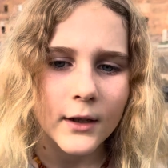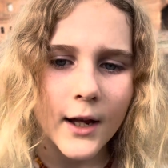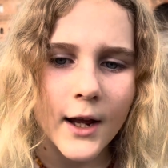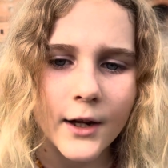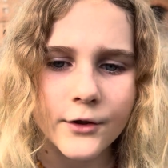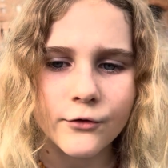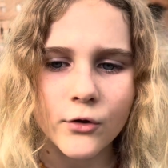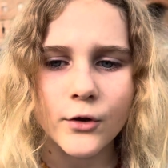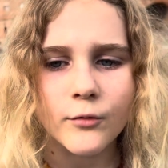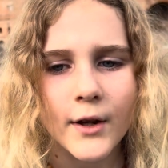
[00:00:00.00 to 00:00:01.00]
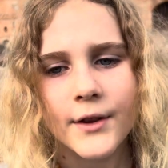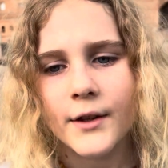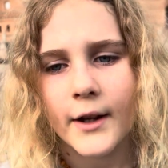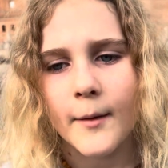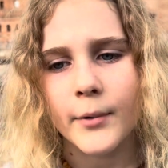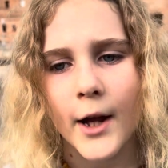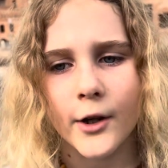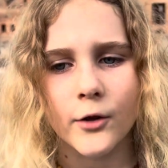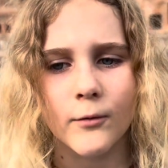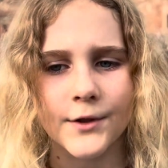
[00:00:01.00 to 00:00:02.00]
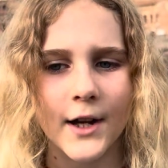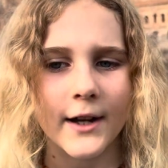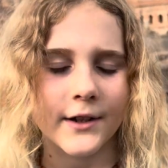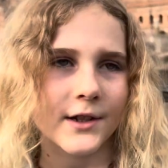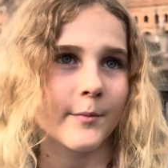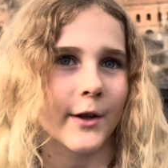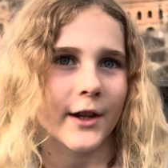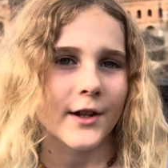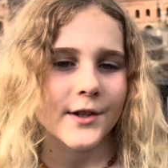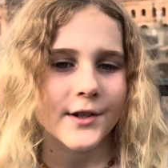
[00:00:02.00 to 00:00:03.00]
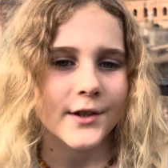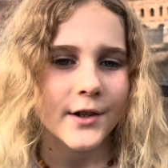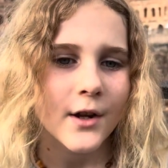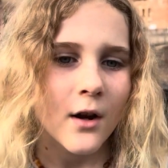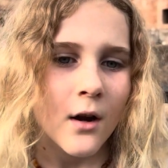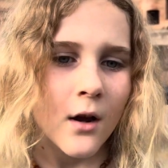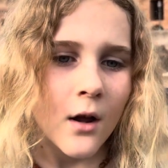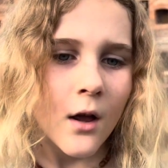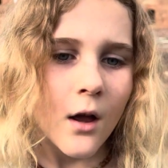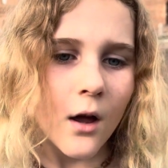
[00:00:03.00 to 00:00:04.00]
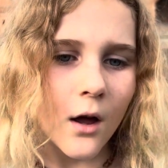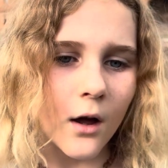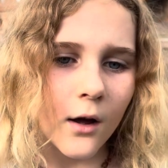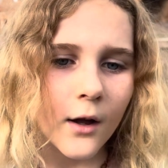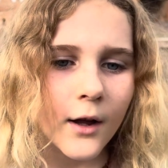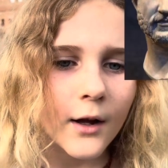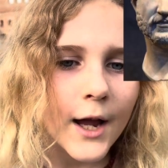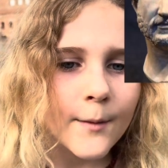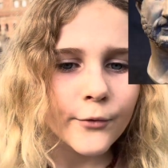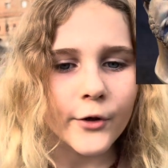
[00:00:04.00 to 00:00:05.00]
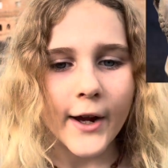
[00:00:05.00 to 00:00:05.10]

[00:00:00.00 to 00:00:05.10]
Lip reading: and ruled when the empire was at its biggest. Emperor